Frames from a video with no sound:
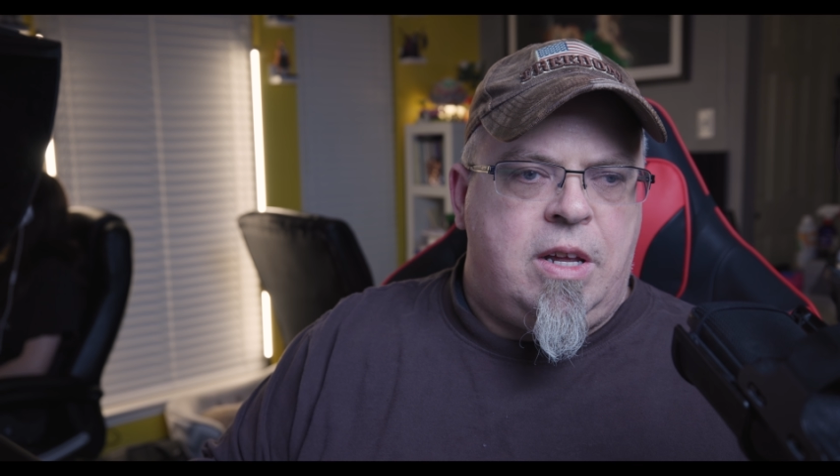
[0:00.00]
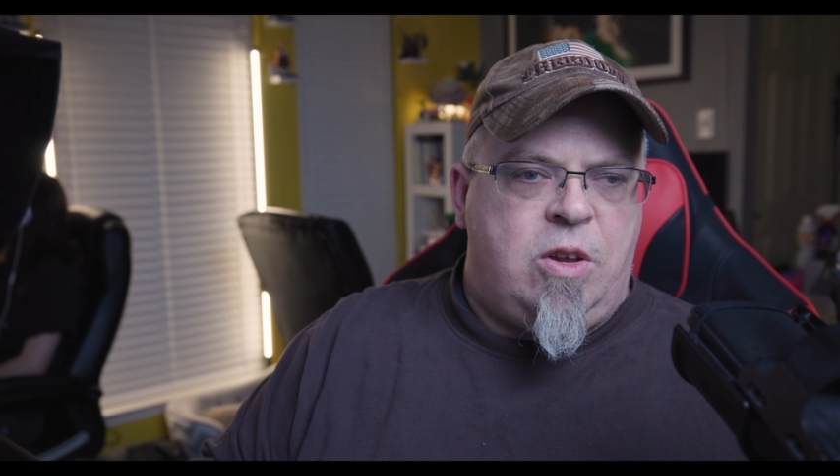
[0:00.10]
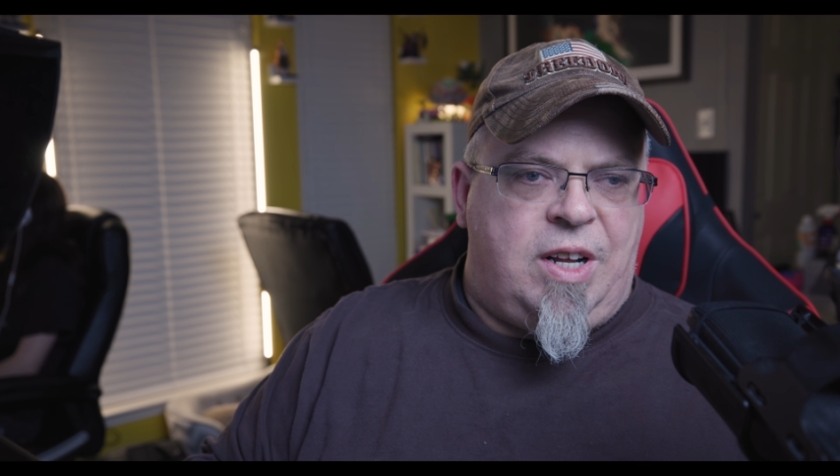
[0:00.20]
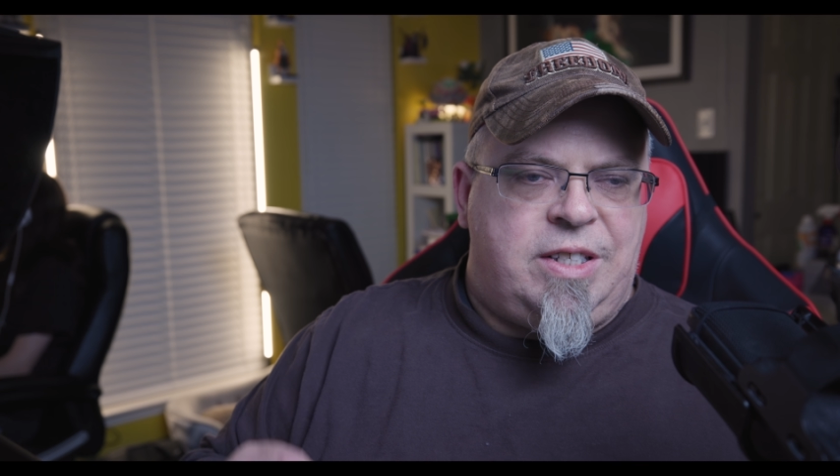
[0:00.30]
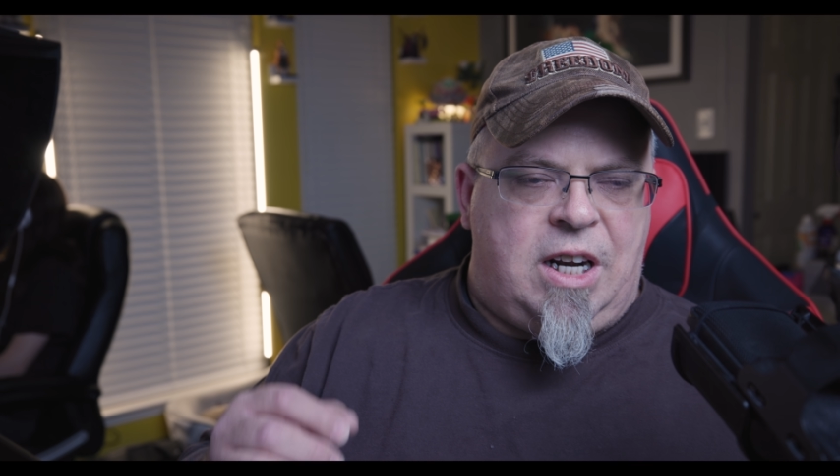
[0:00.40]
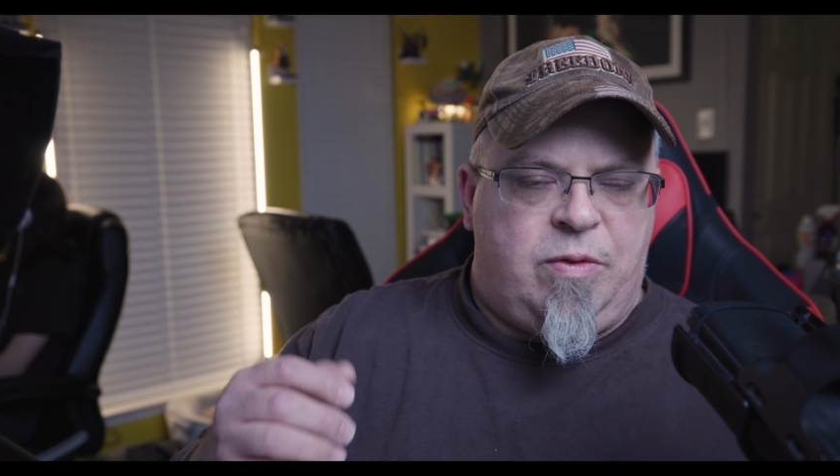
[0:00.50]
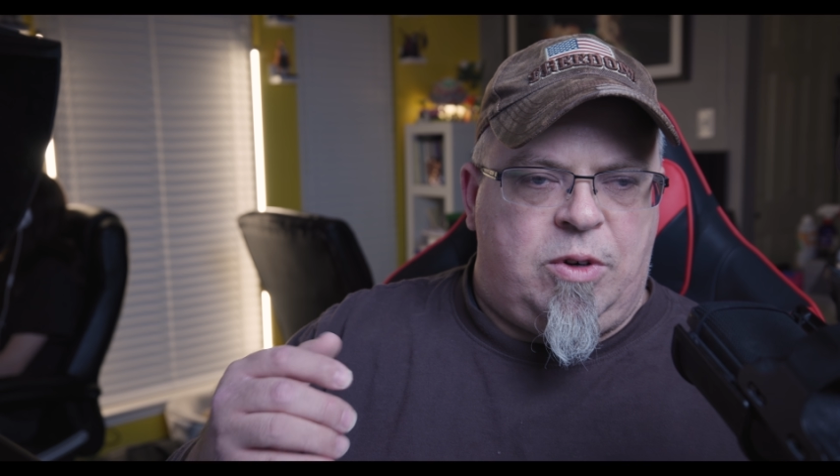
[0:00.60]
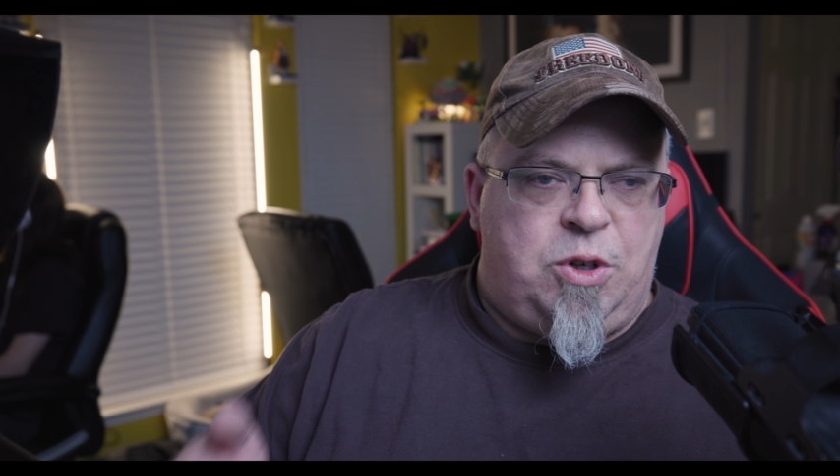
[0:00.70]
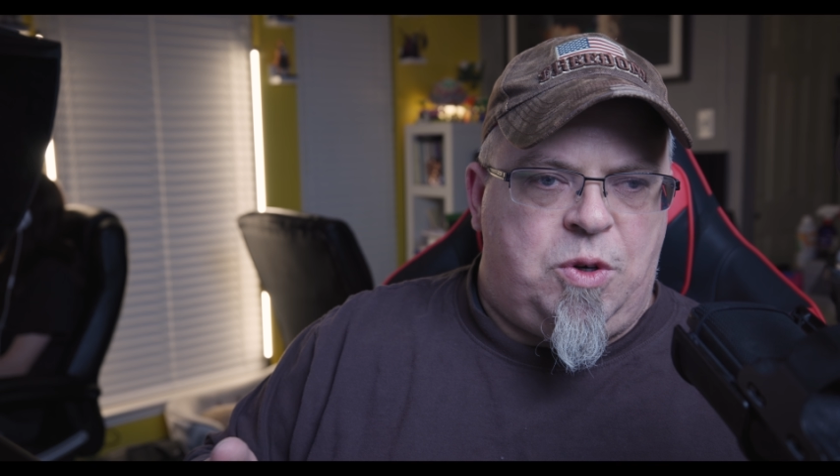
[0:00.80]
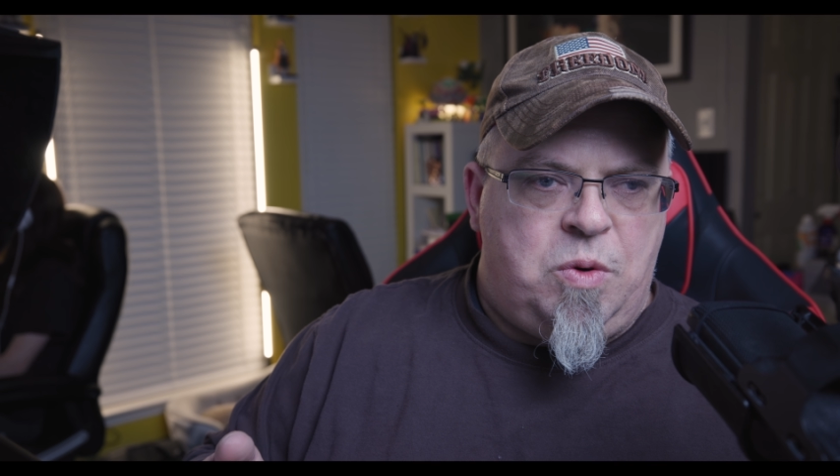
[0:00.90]
You can set it for
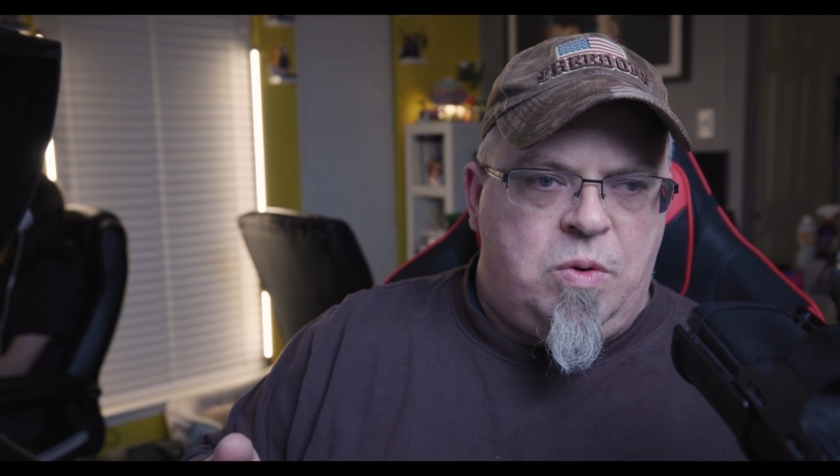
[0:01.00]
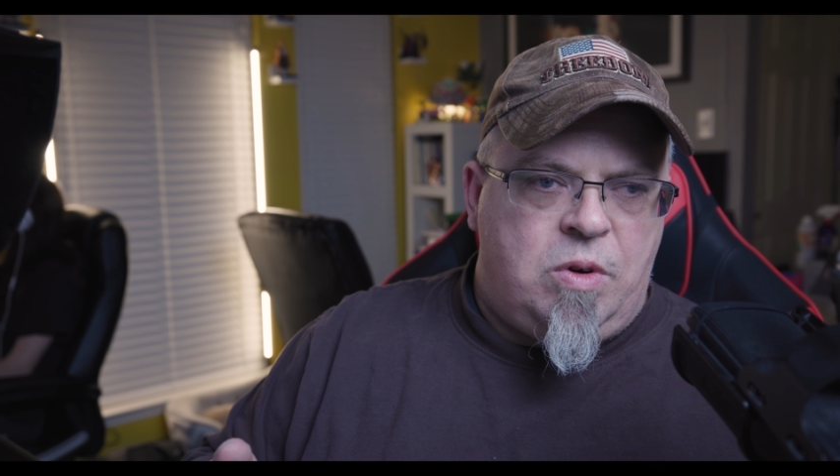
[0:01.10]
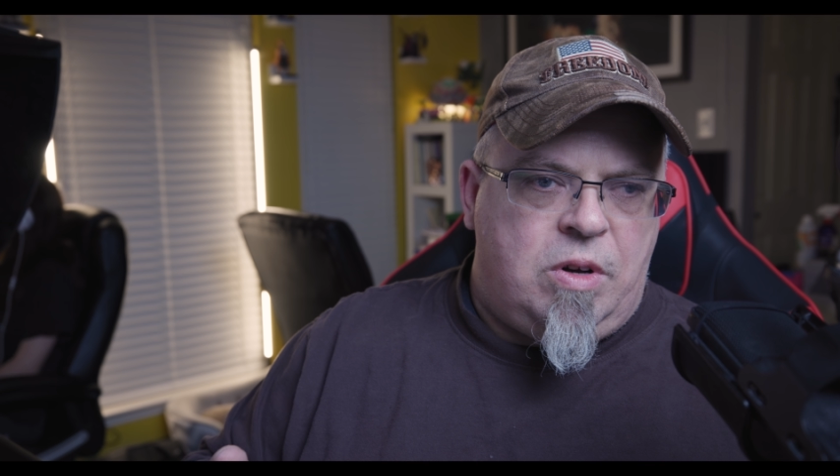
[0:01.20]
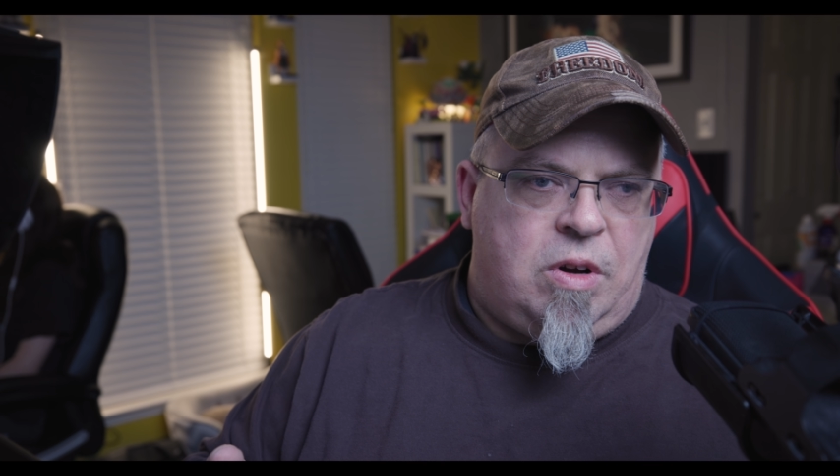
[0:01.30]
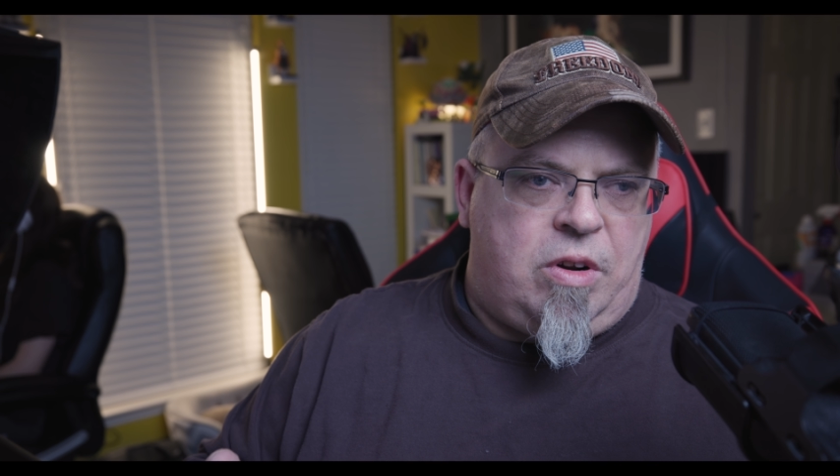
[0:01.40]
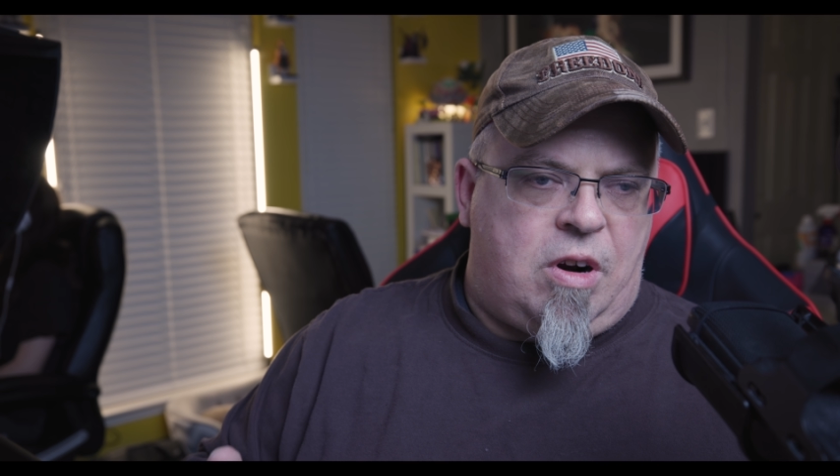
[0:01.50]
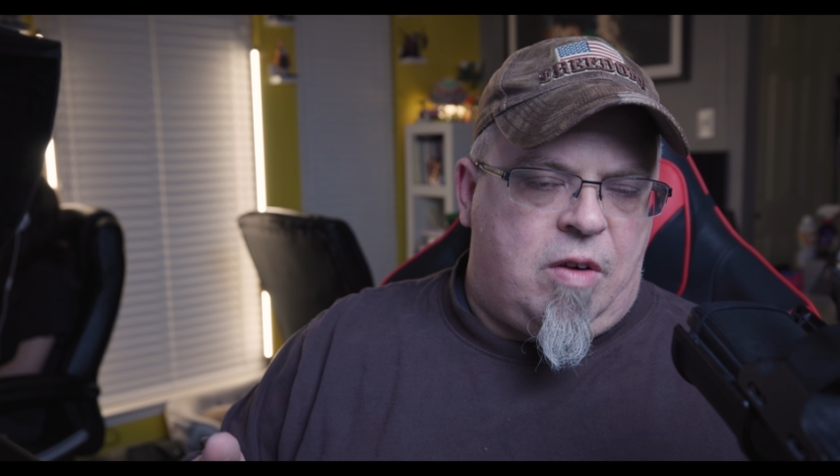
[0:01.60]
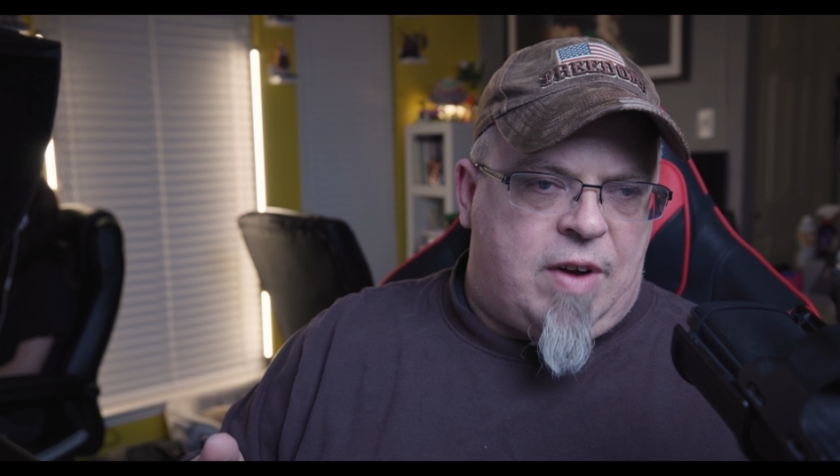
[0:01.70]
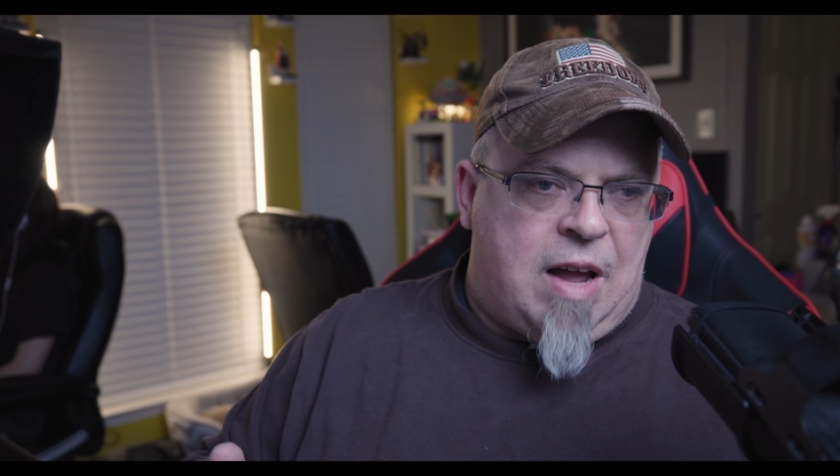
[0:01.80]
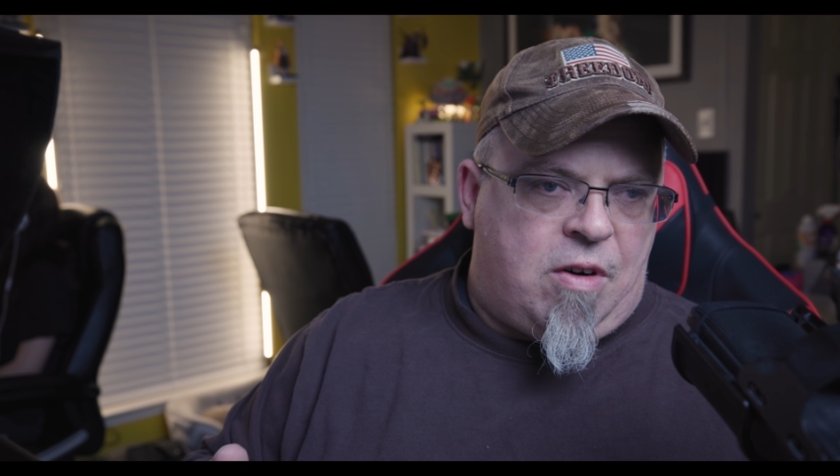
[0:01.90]
2 on the
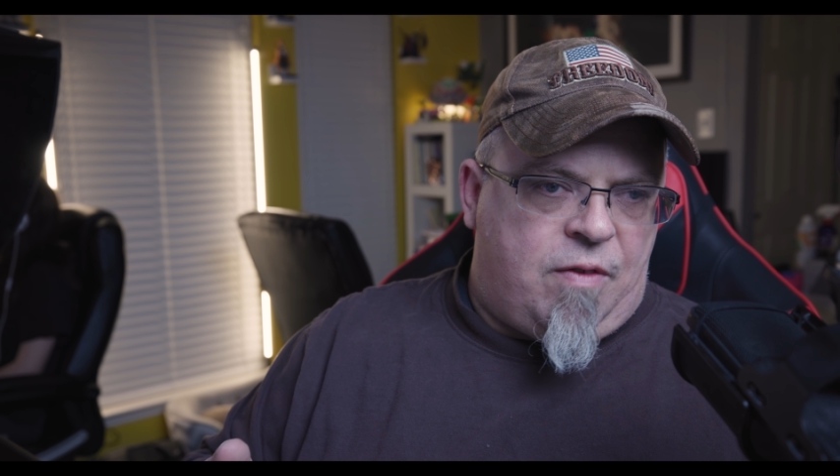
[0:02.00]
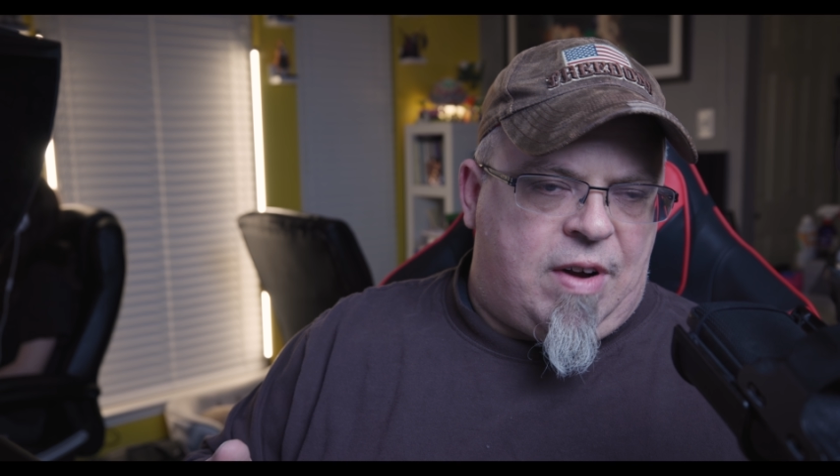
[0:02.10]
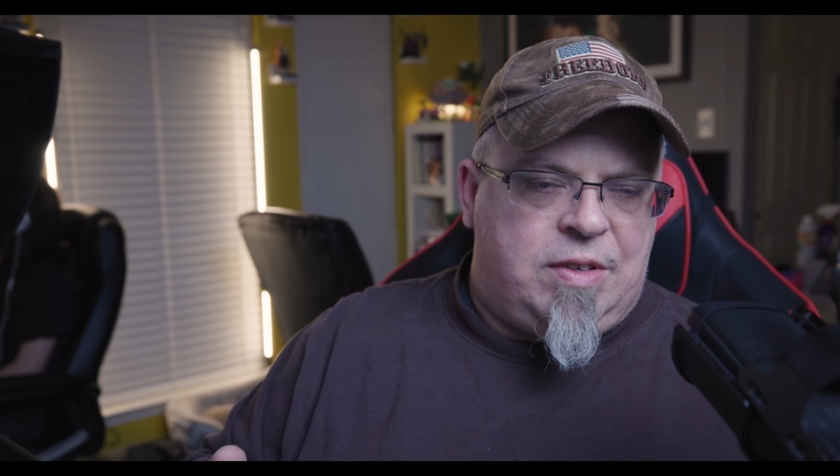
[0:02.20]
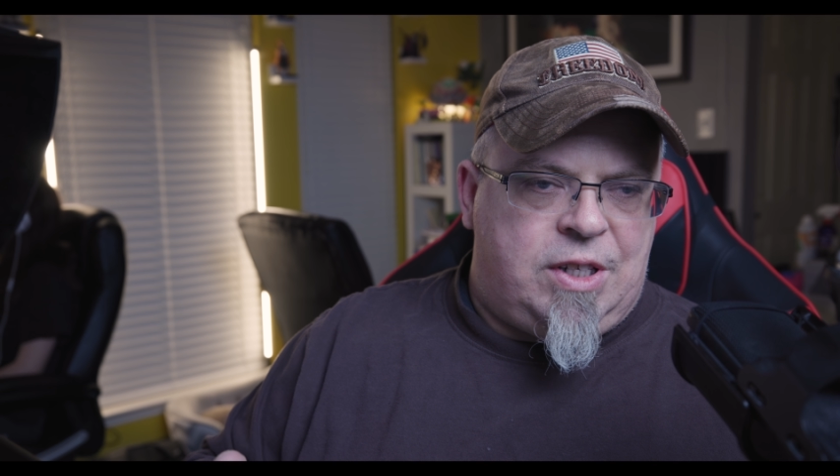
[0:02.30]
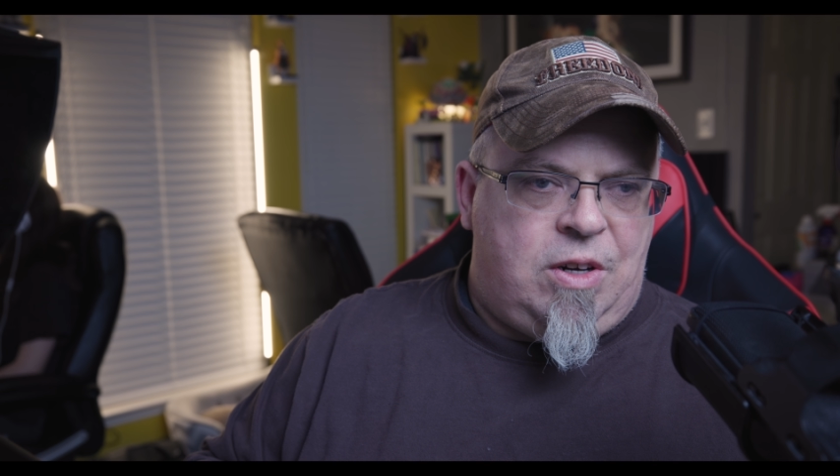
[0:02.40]
R5, R5C.